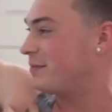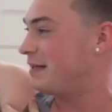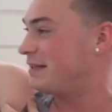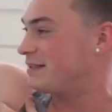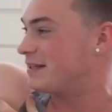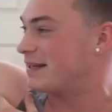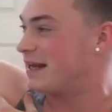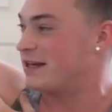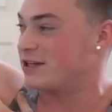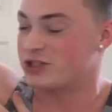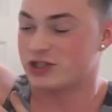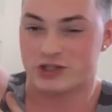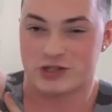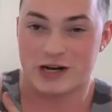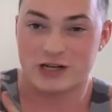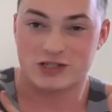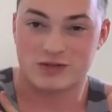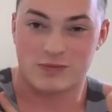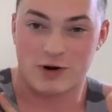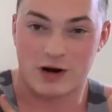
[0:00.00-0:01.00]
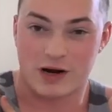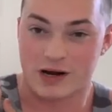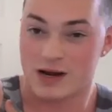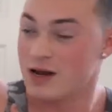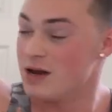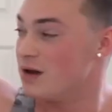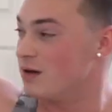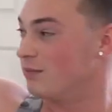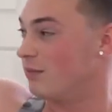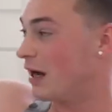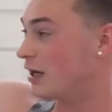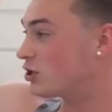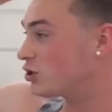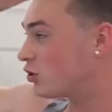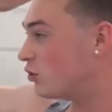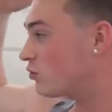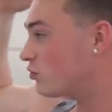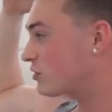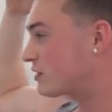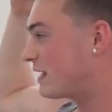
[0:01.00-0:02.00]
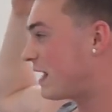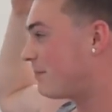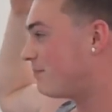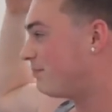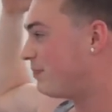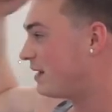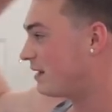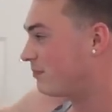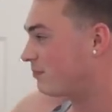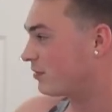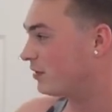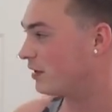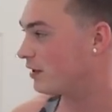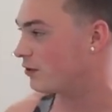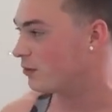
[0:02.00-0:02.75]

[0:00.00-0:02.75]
me to get a stretch mark. My shoulders get big pretty